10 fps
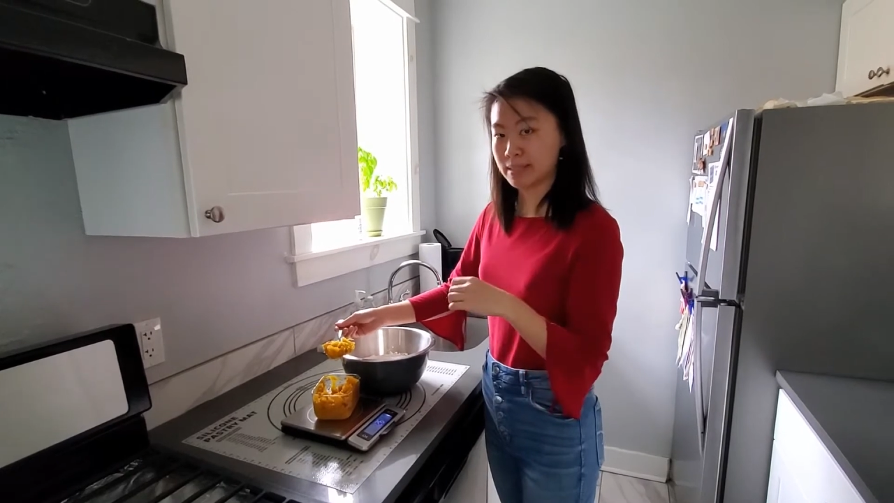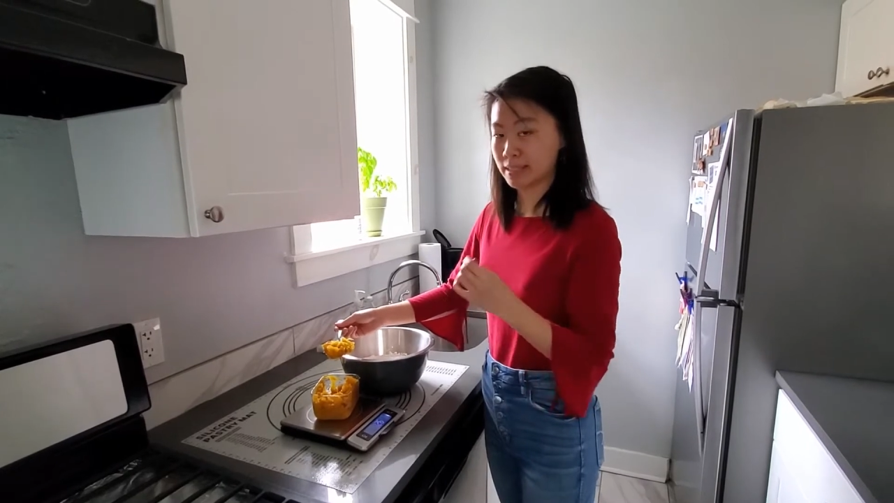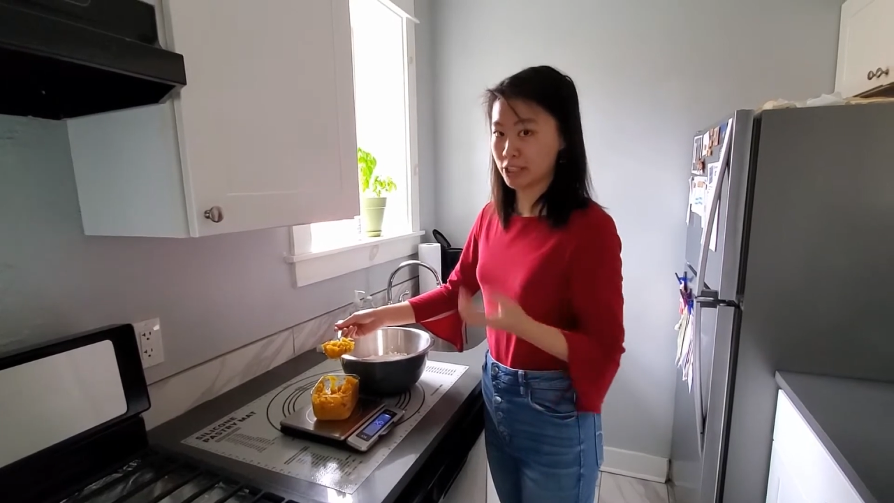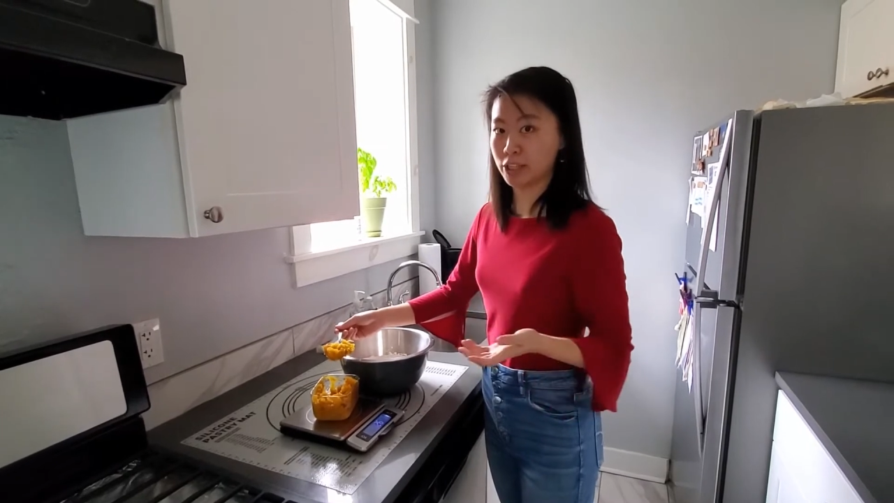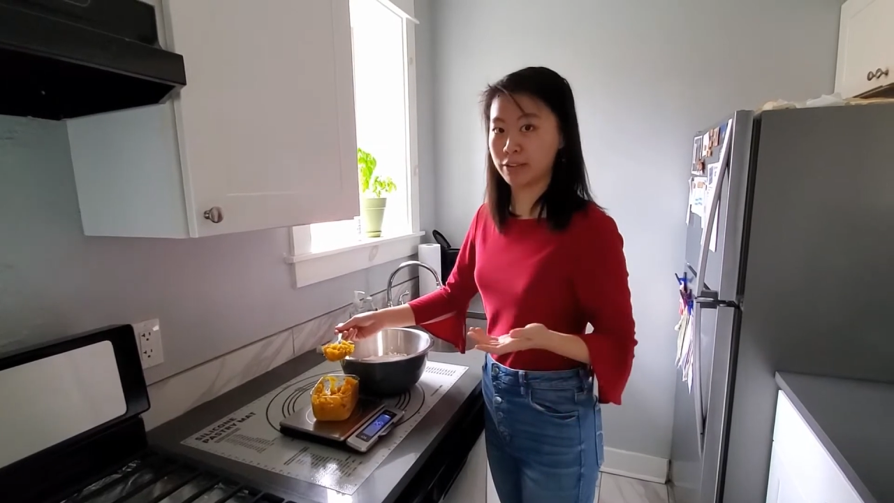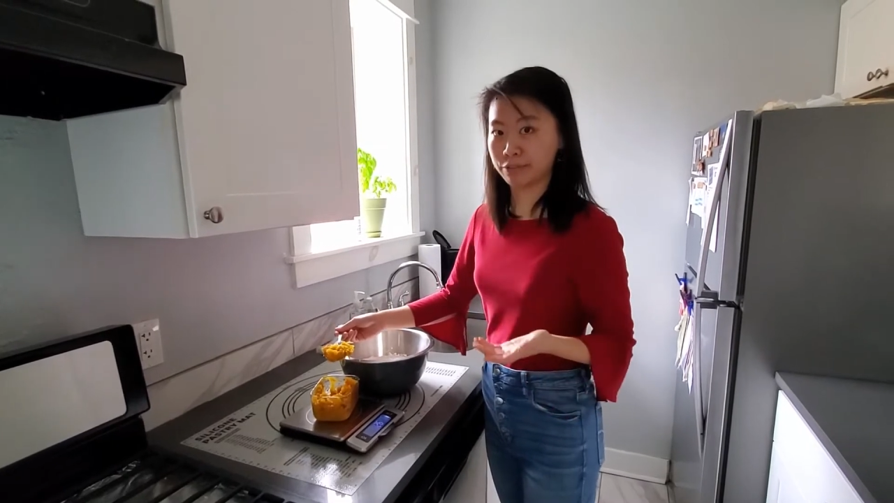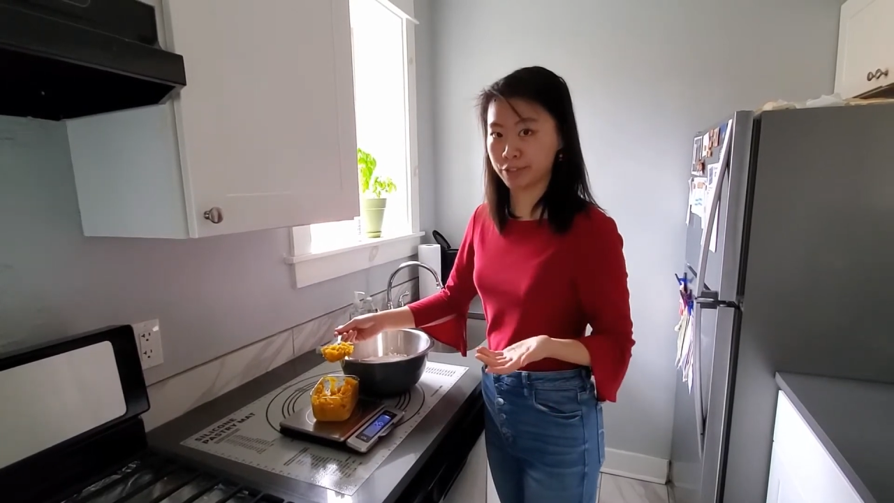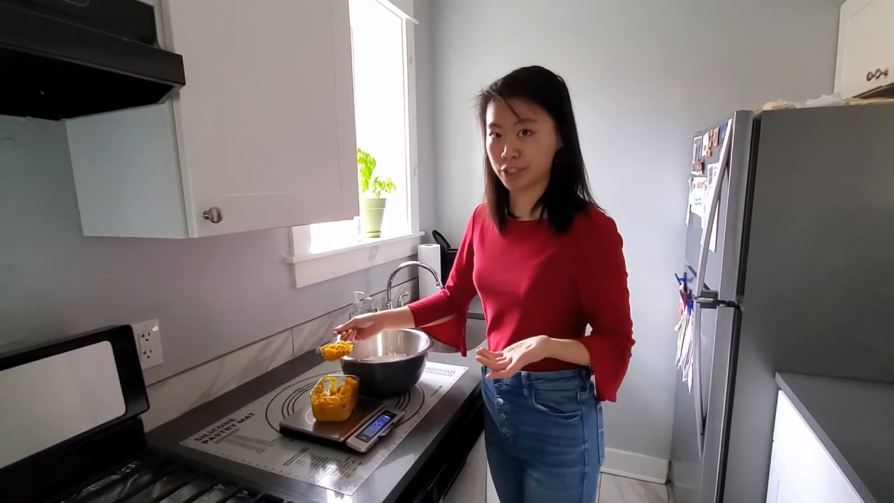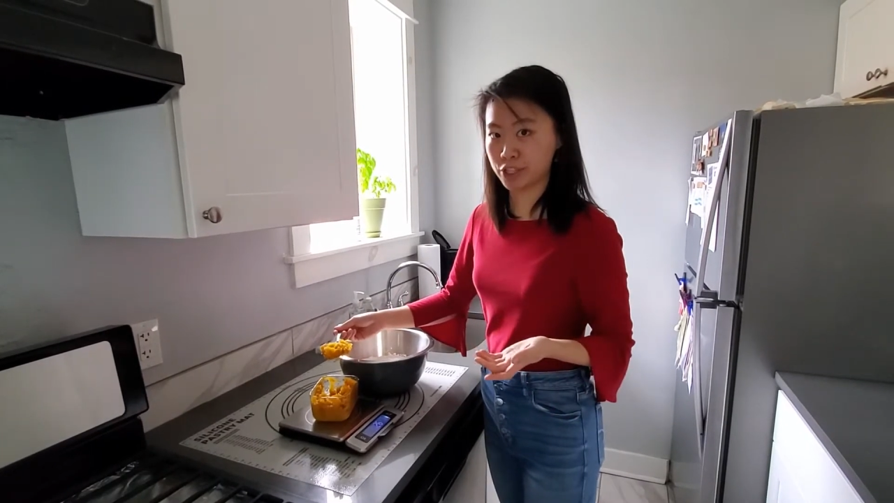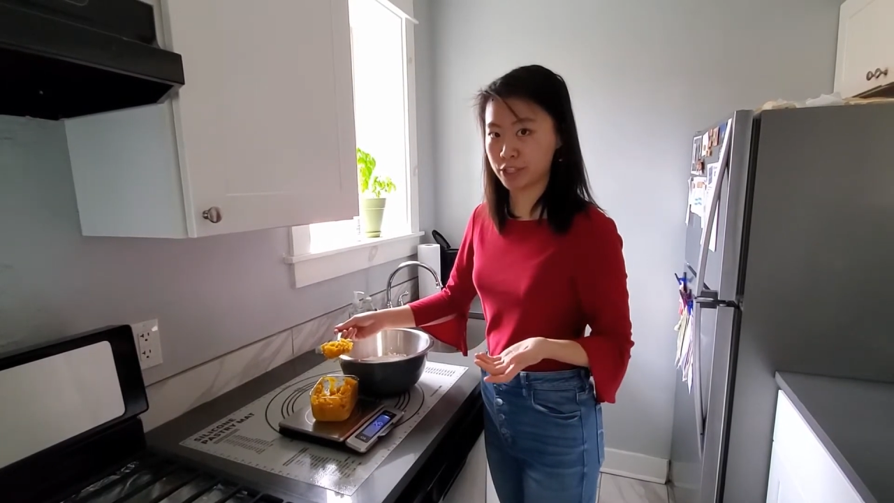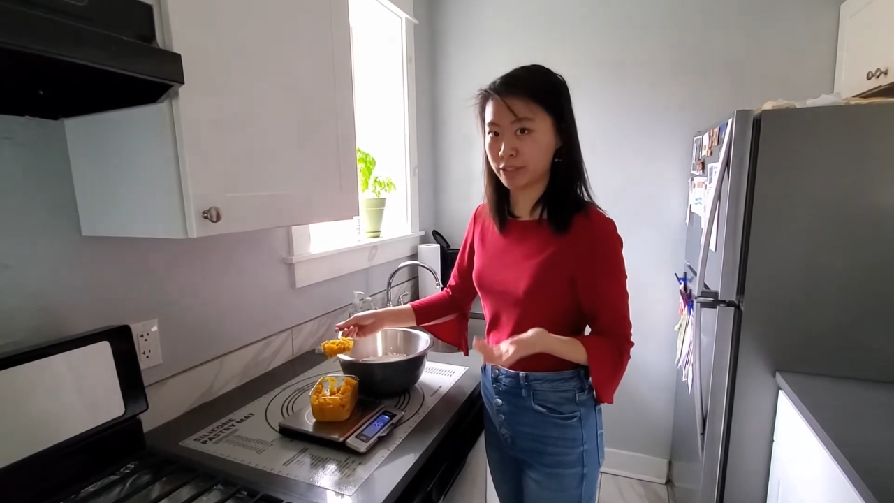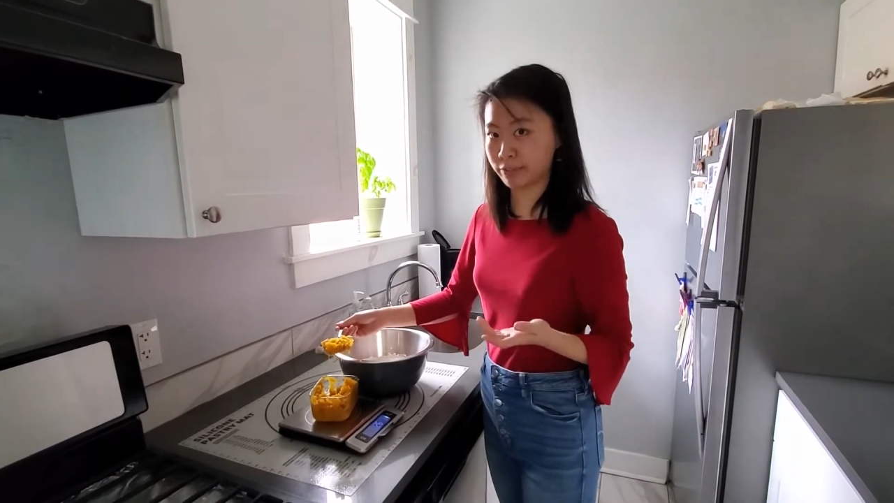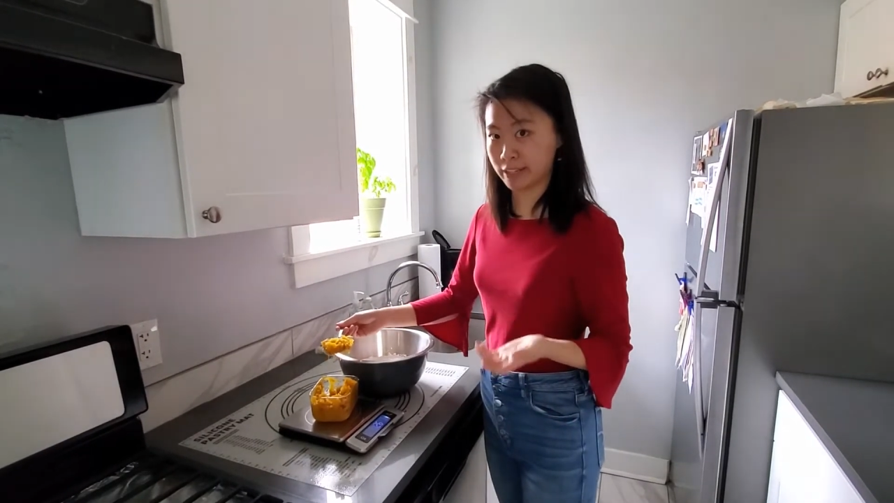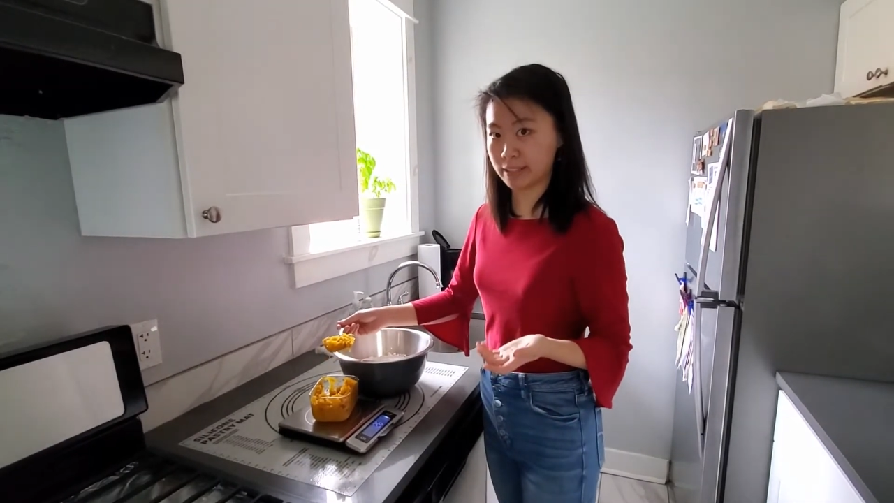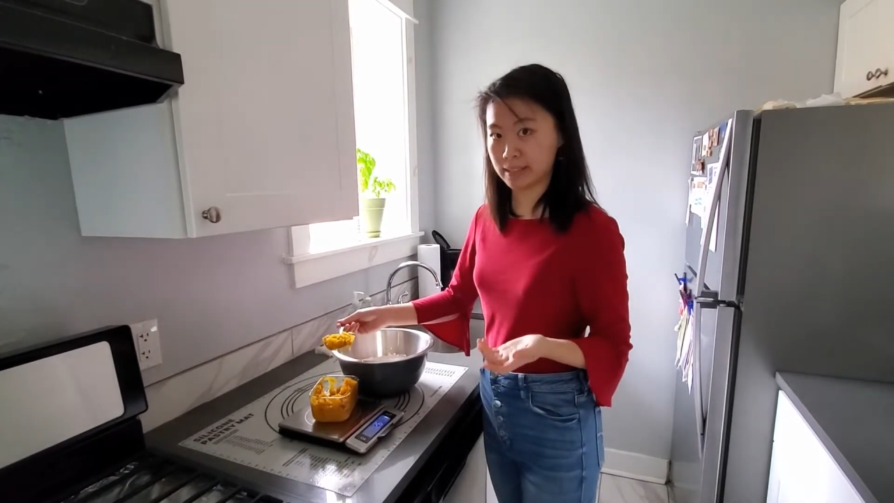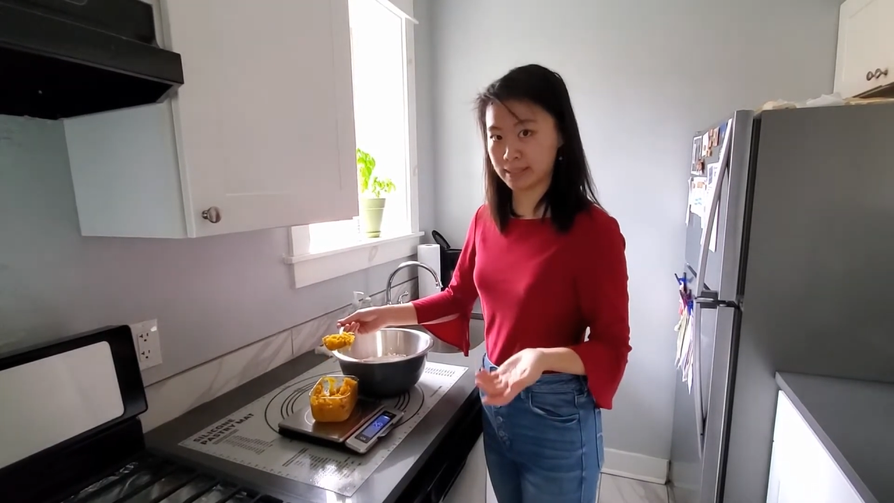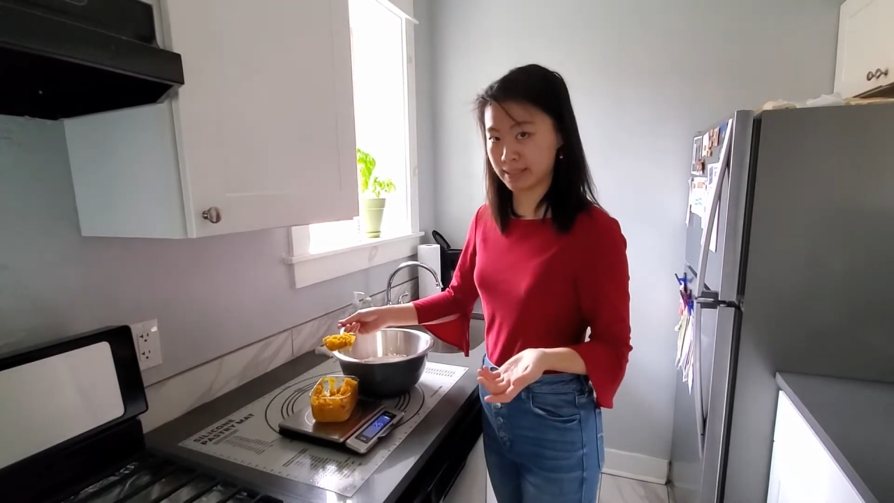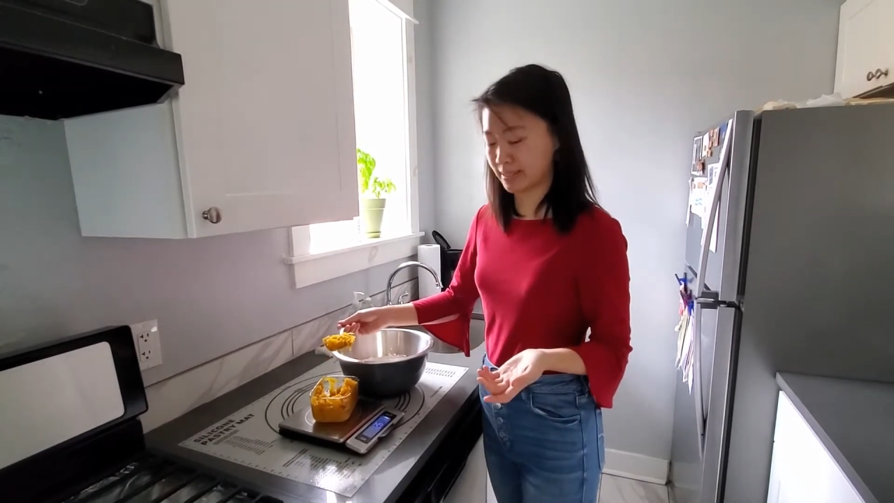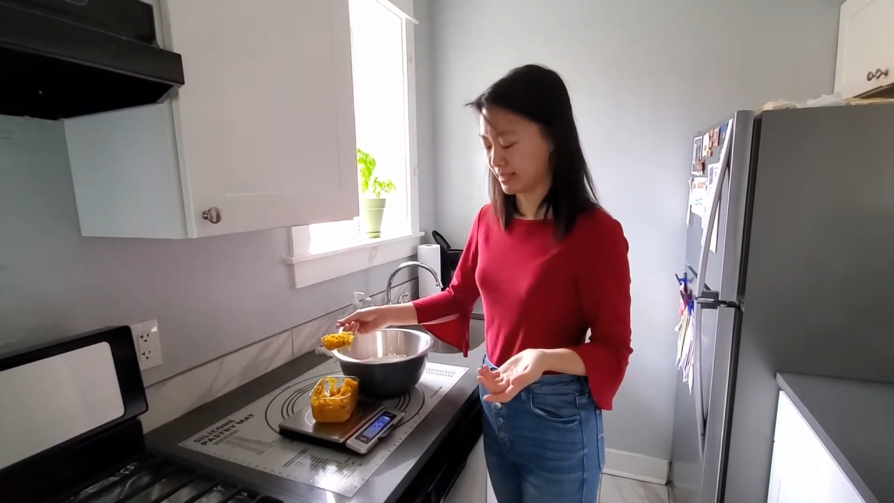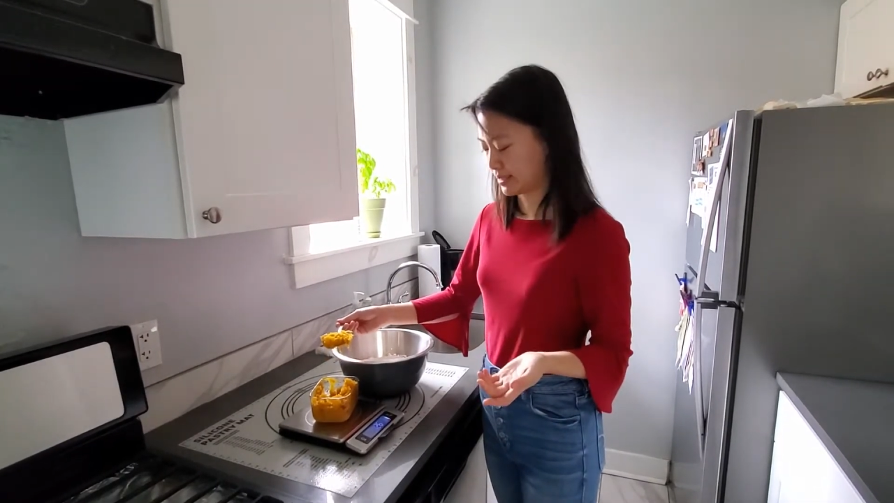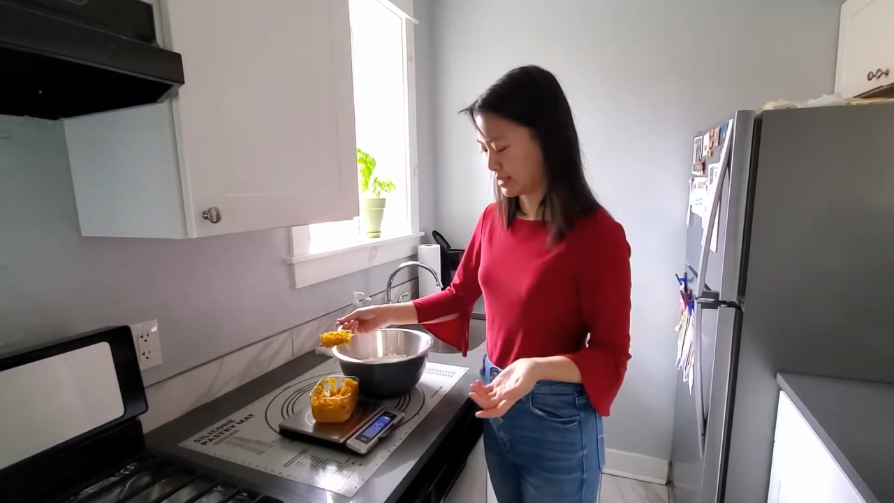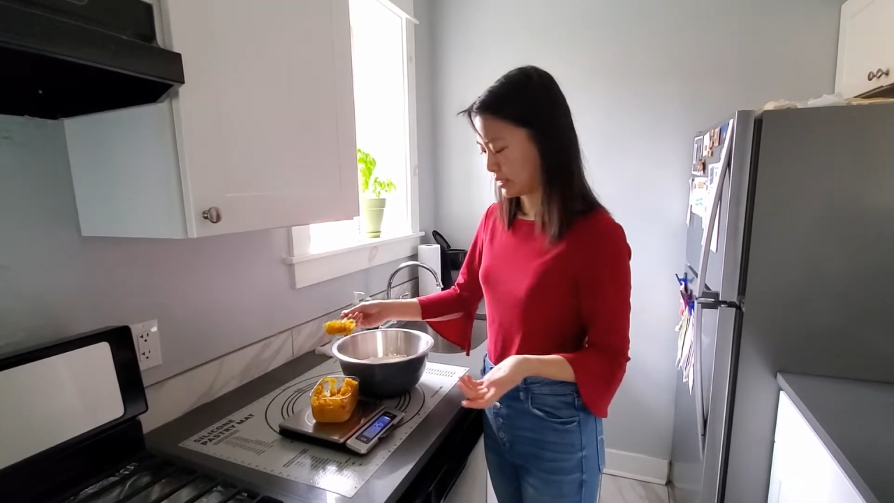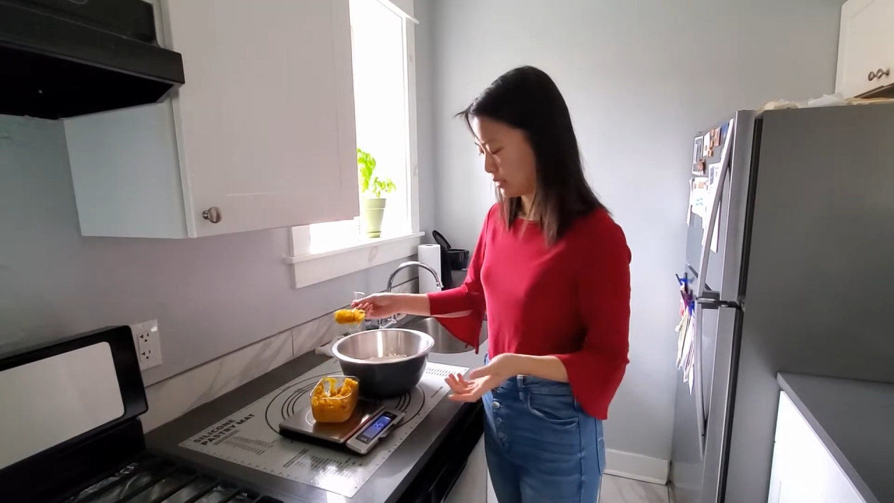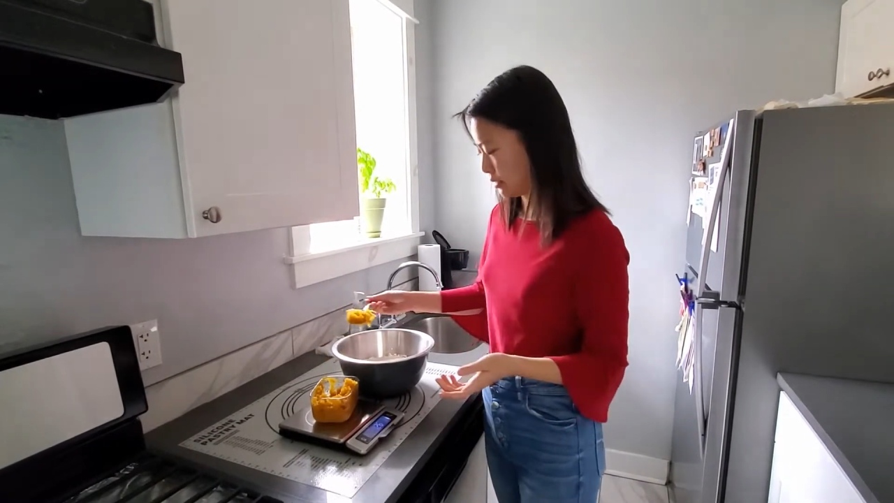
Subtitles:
until I've reached the right consistency.